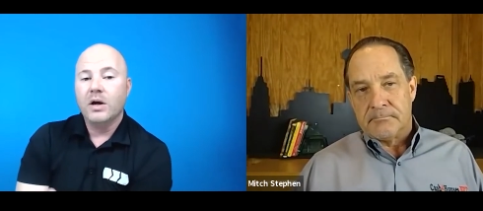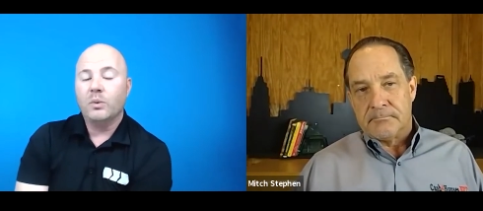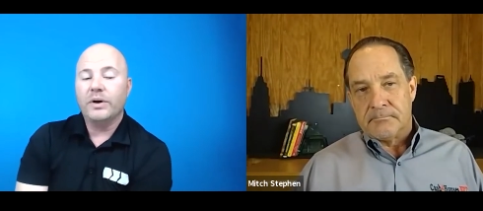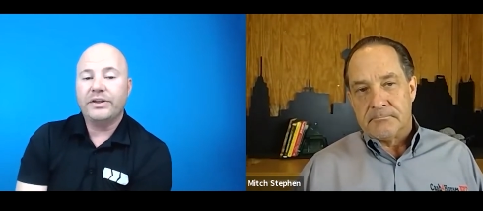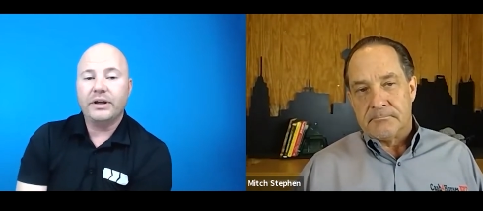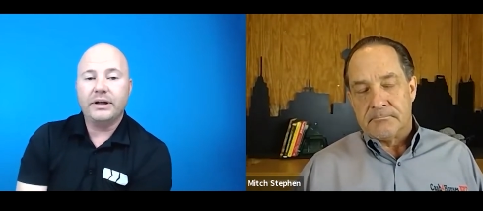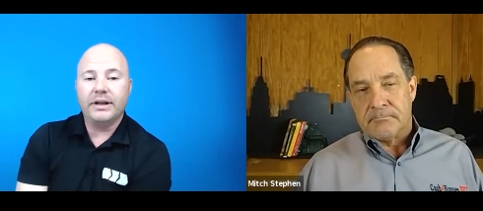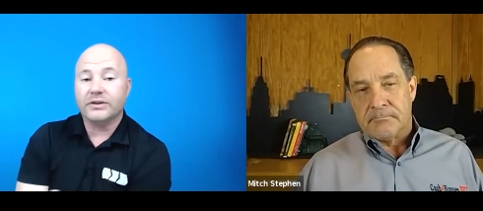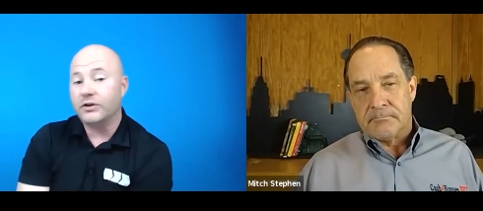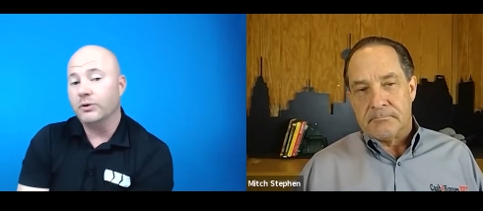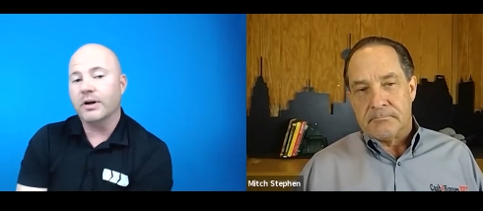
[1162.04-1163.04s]
Speaker 1: with it.
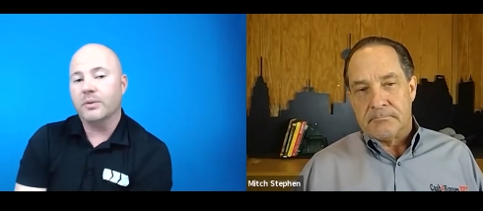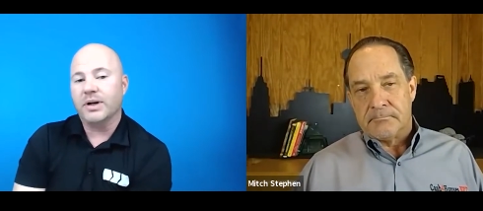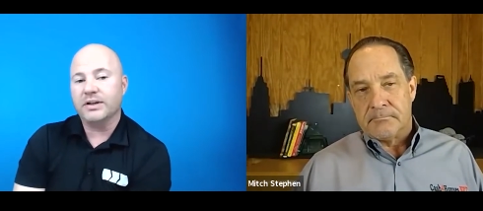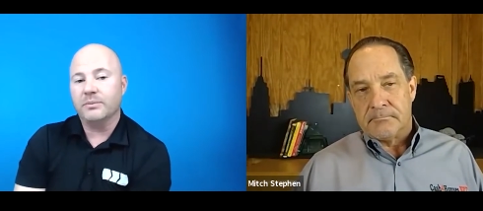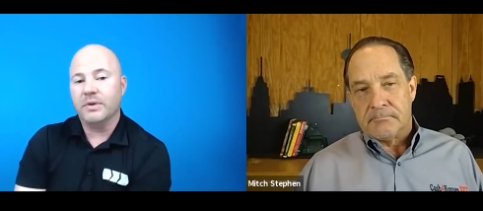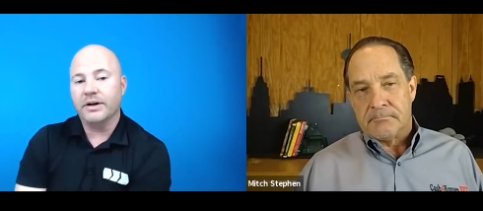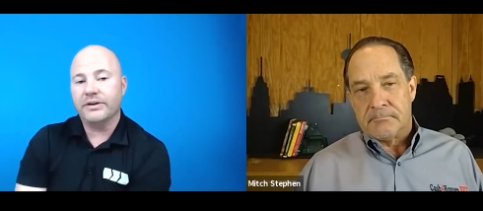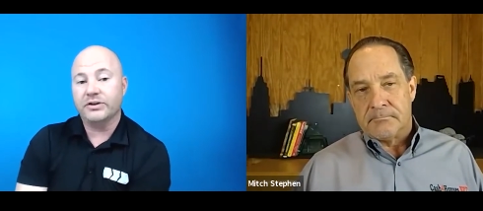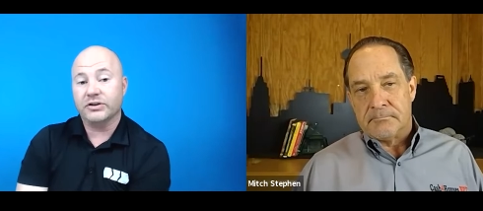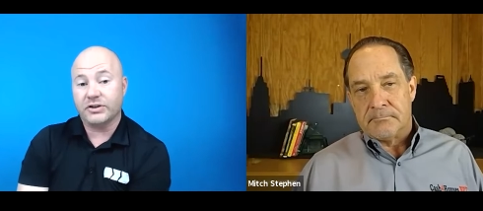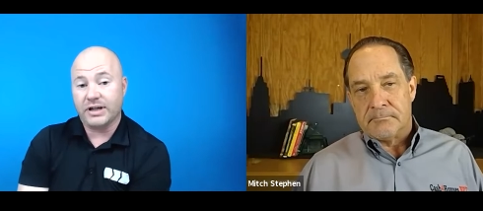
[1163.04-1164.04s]
It's 200 bucks a
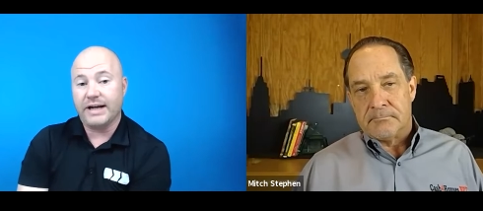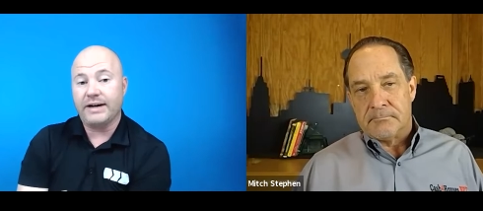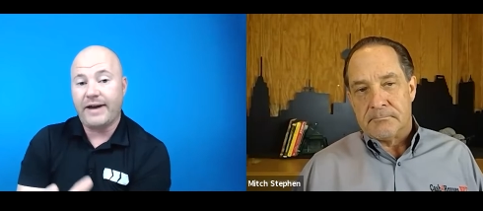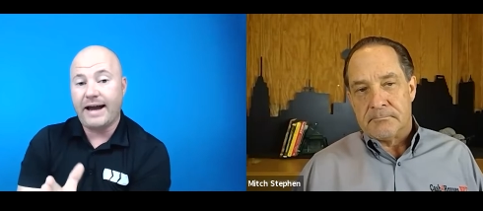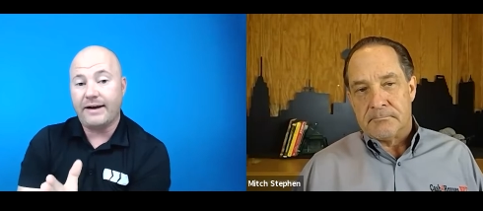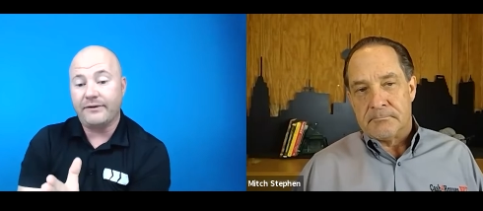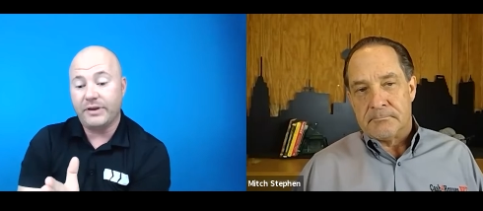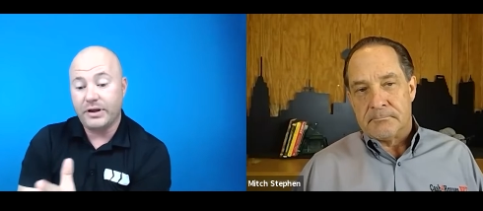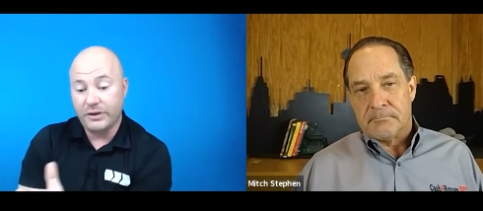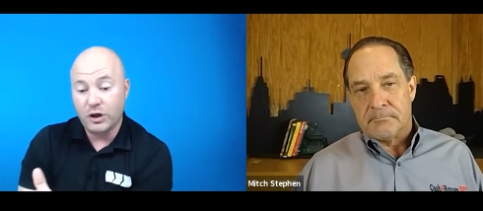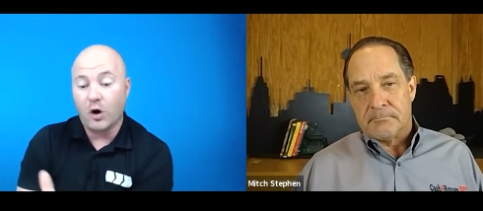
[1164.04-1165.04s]
month just to kind of have
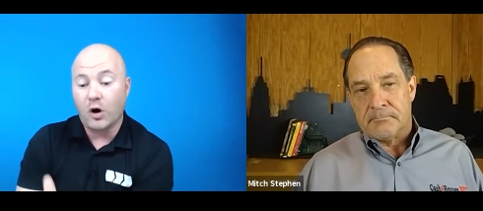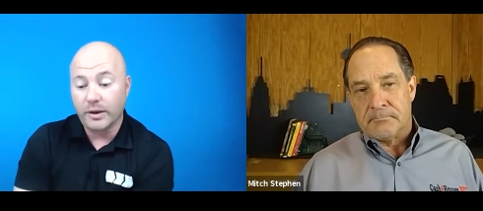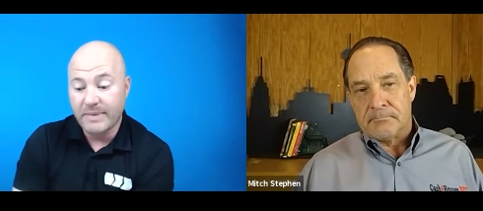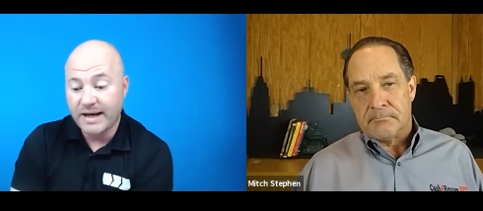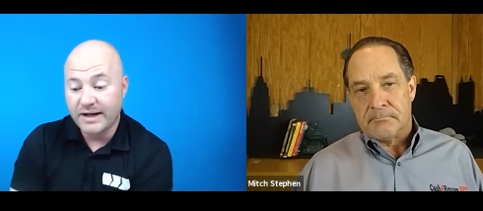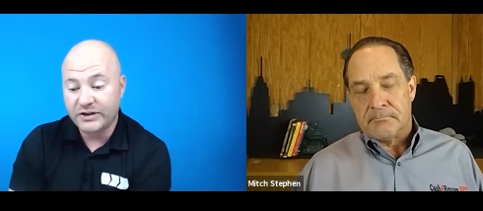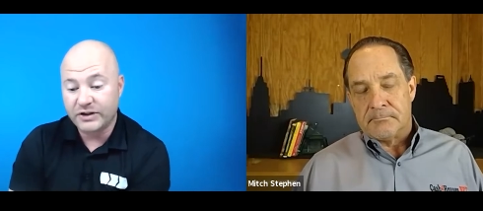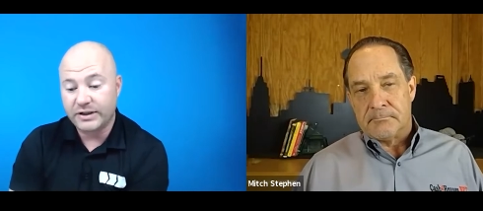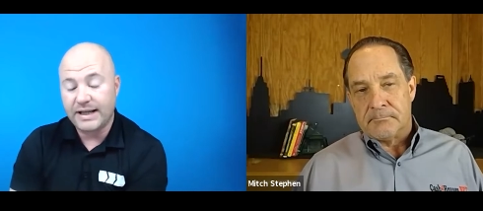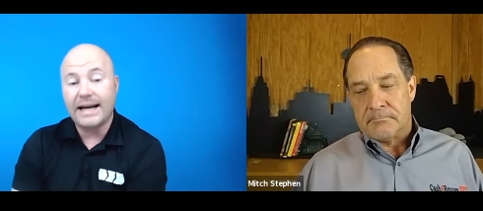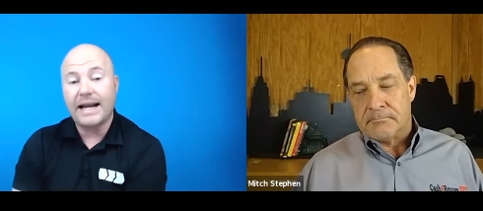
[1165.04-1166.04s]
the the
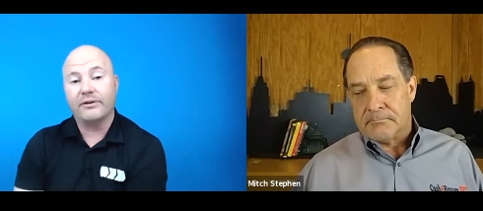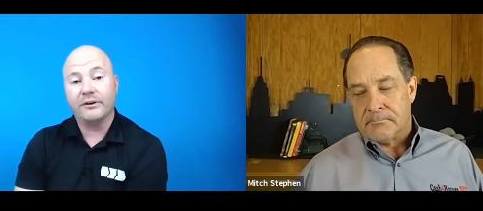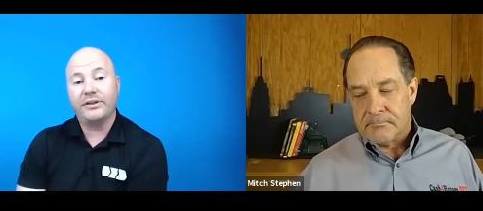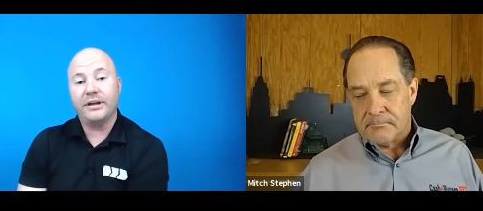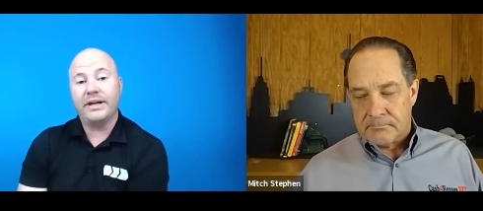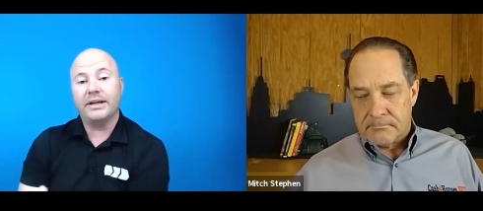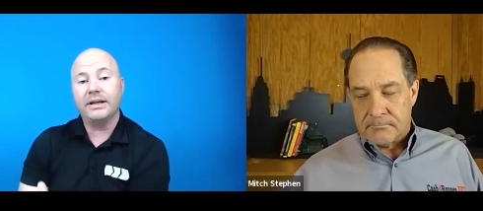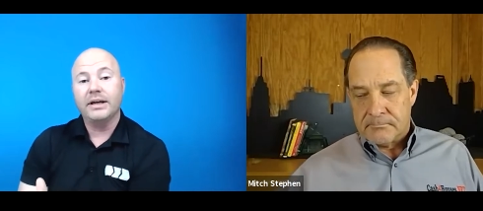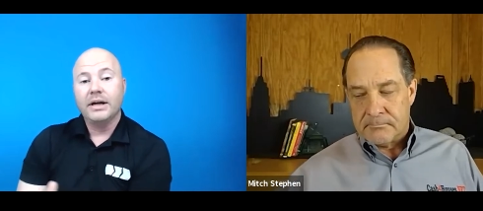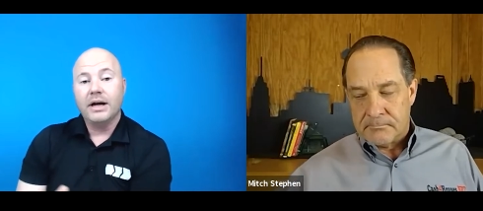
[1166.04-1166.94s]
automation and everything.